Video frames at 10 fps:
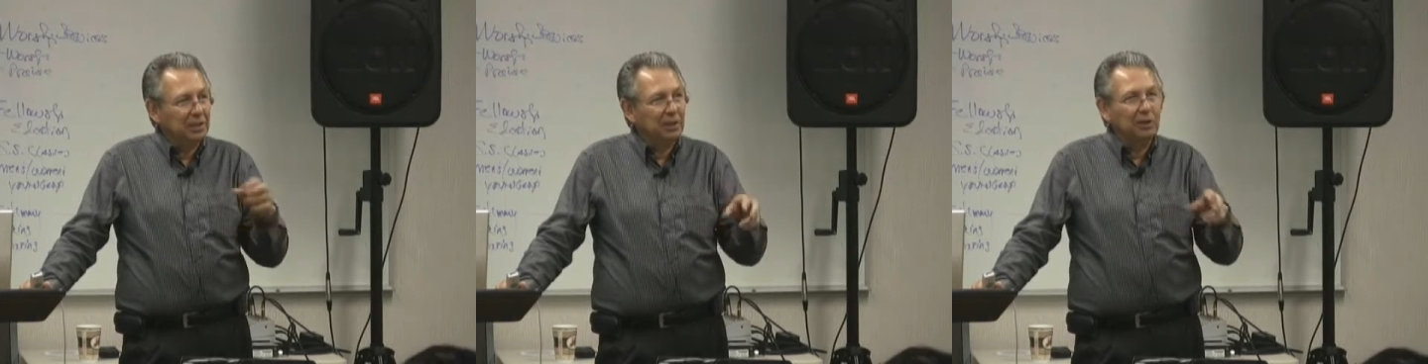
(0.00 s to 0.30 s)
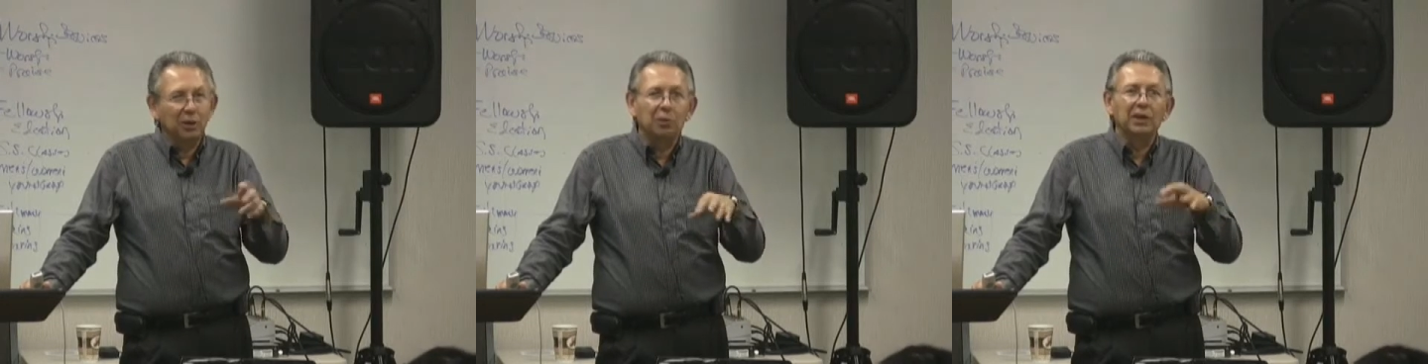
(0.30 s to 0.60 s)
and
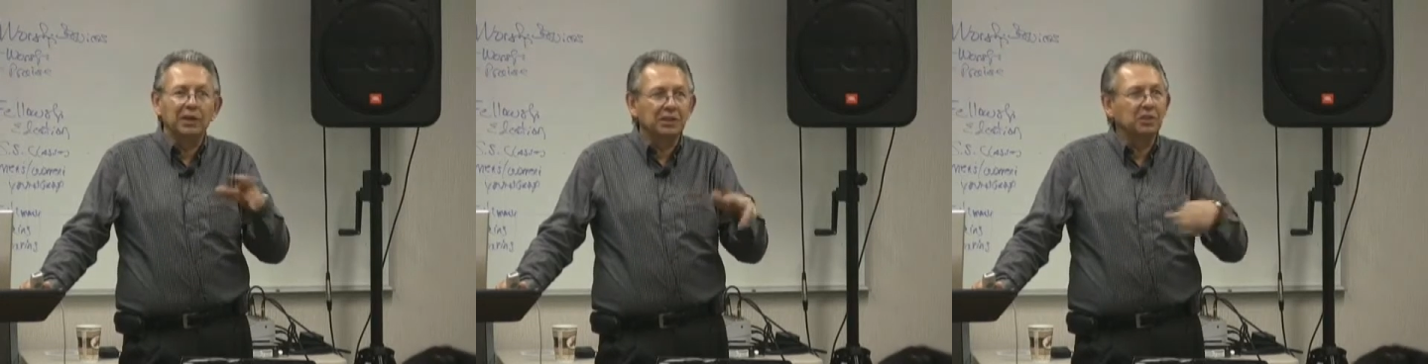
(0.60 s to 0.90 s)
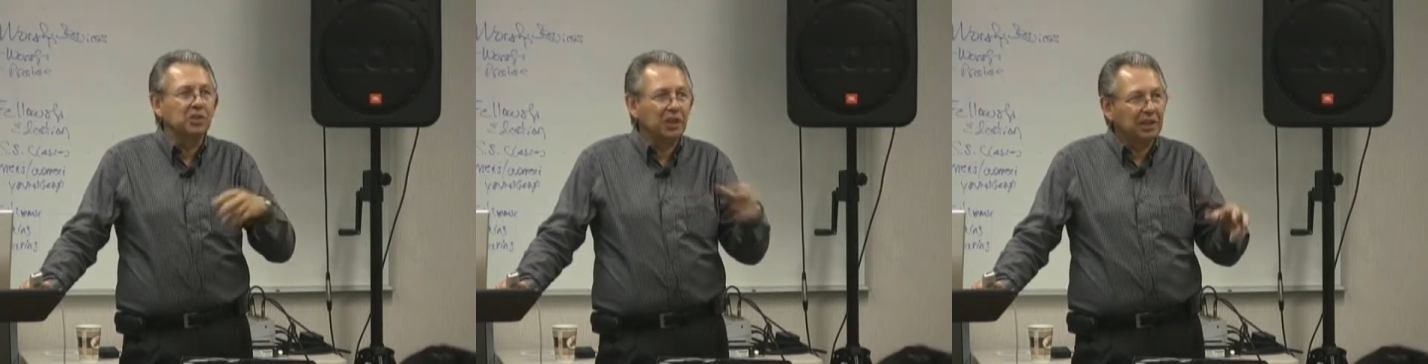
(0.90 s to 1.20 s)
they're willing
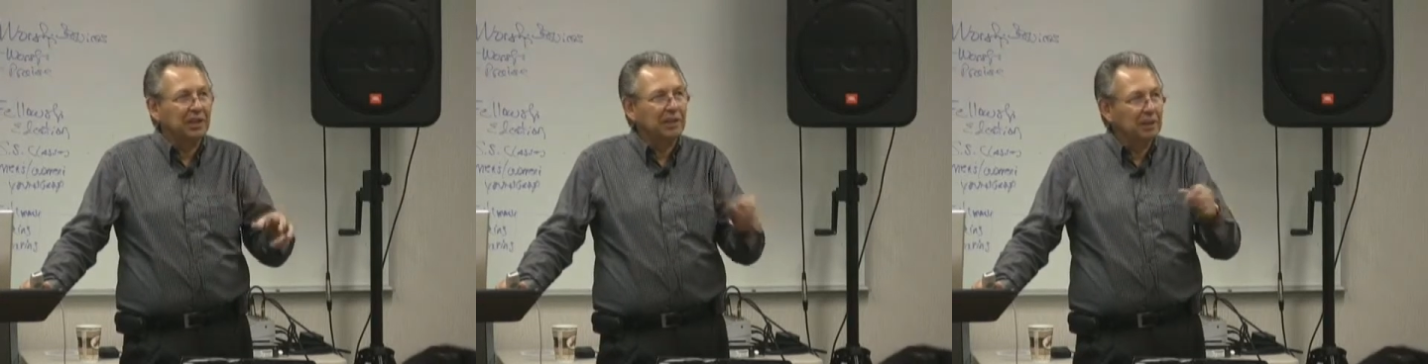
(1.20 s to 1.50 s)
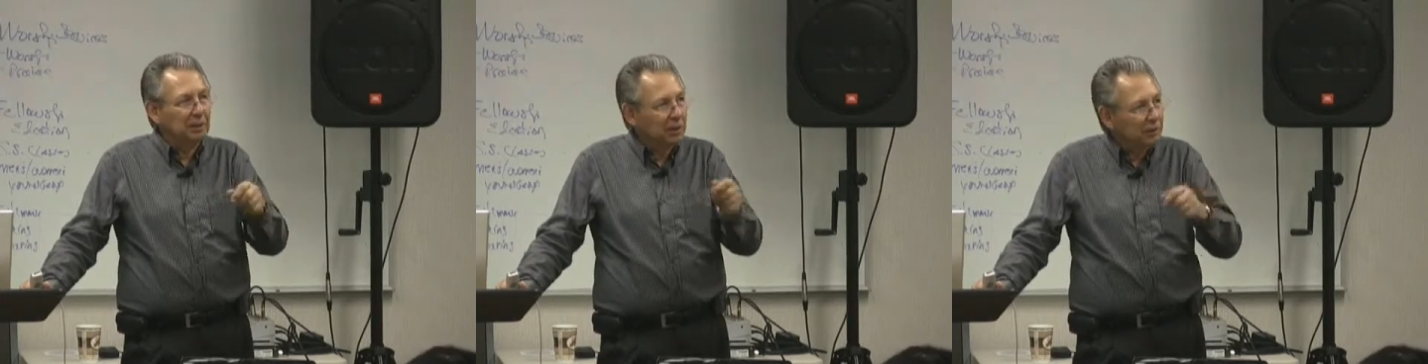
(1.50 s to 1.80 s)
to check
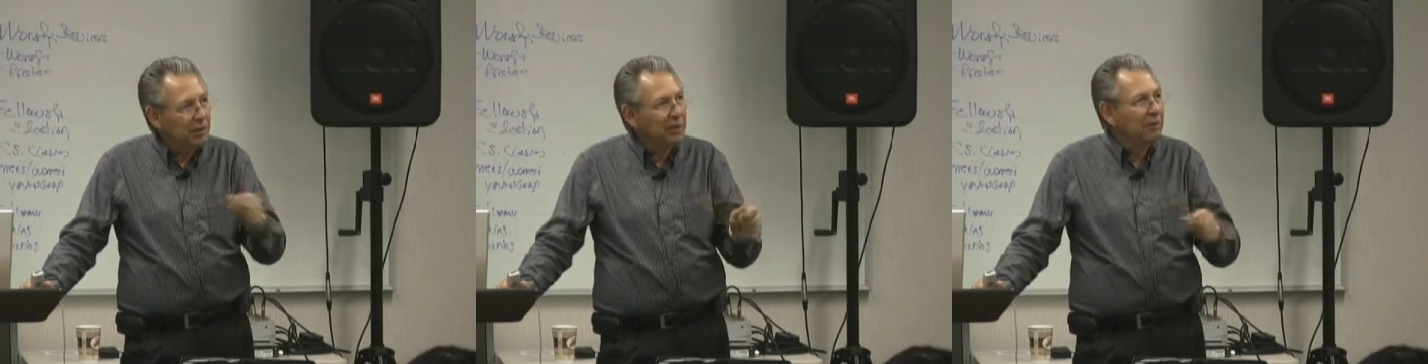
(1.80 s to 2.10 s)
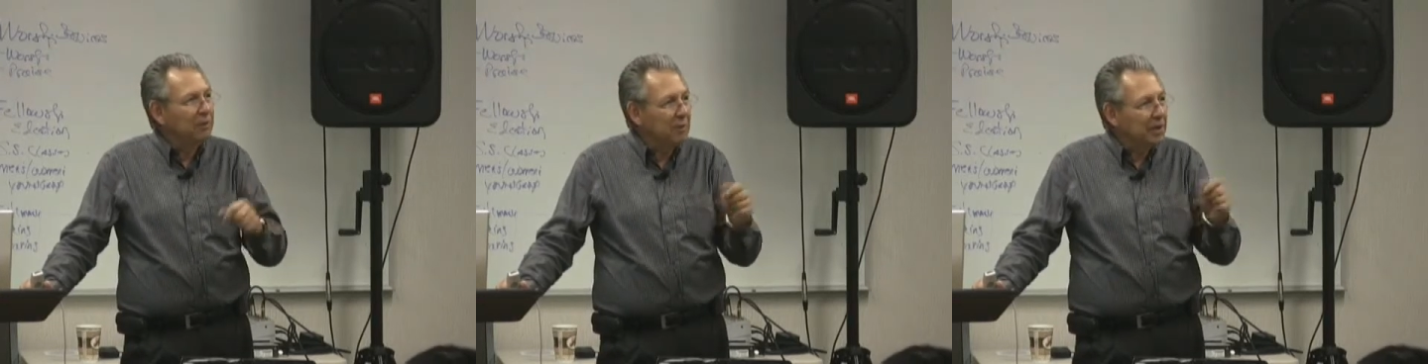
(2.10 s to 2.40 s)
in and give you
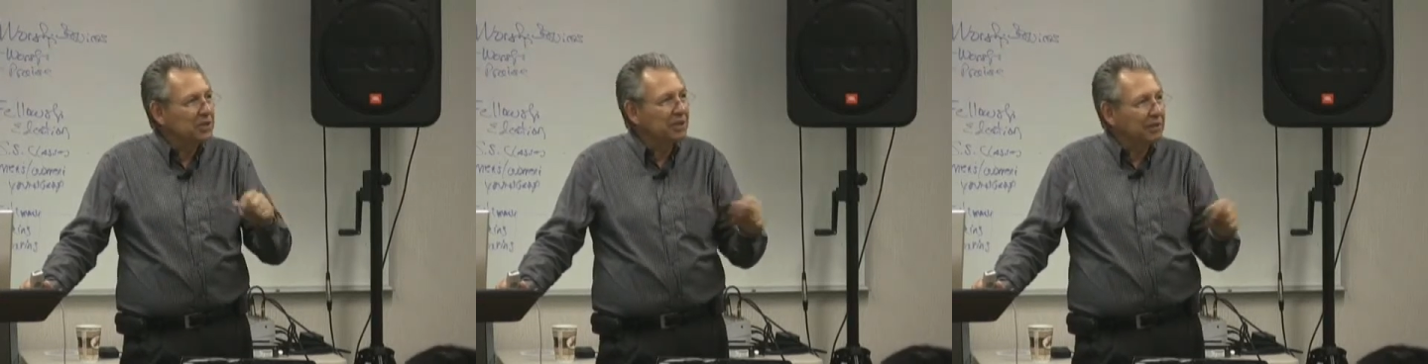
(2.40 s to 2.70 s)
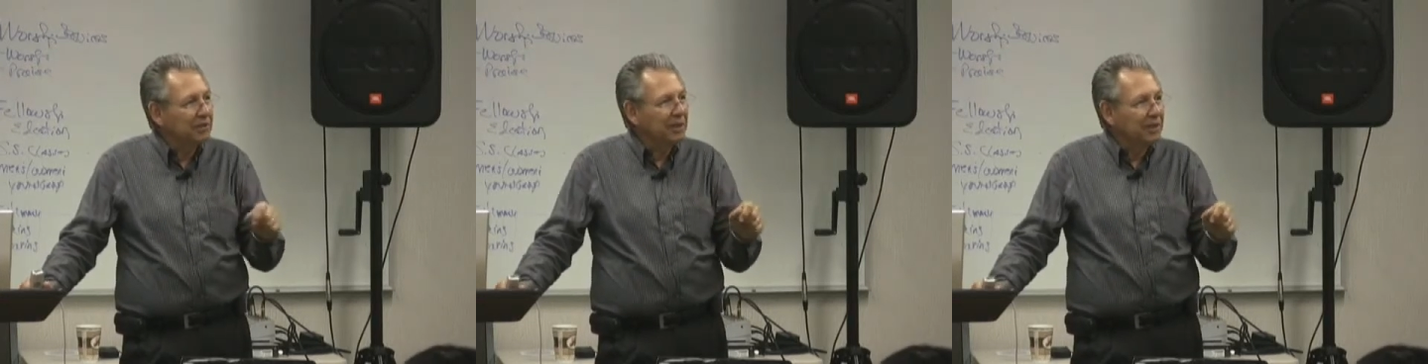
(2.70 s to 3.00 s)
the information
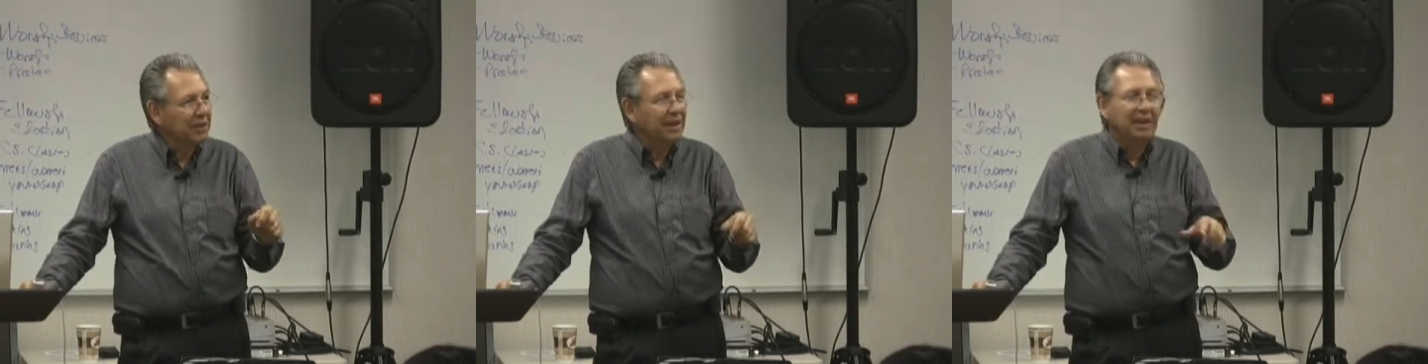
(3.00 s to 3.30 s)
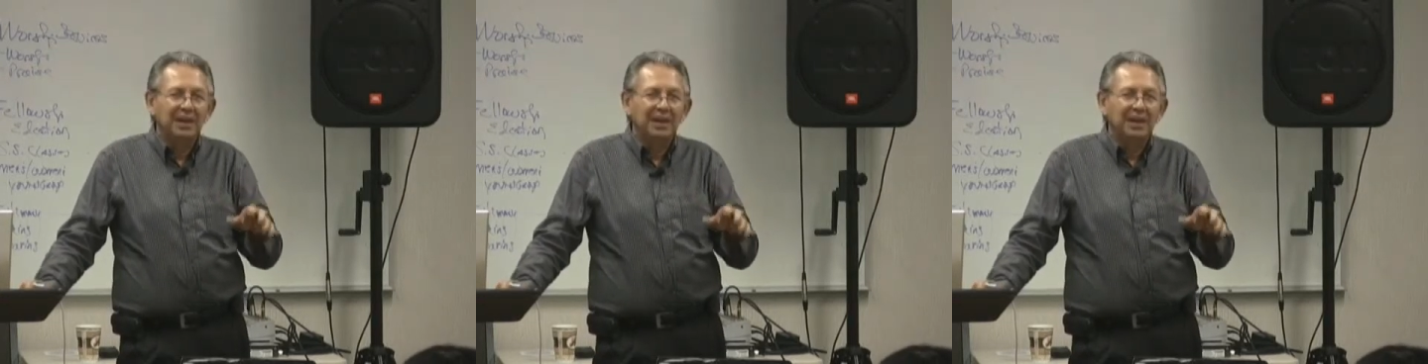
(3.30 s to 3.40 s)
and everything.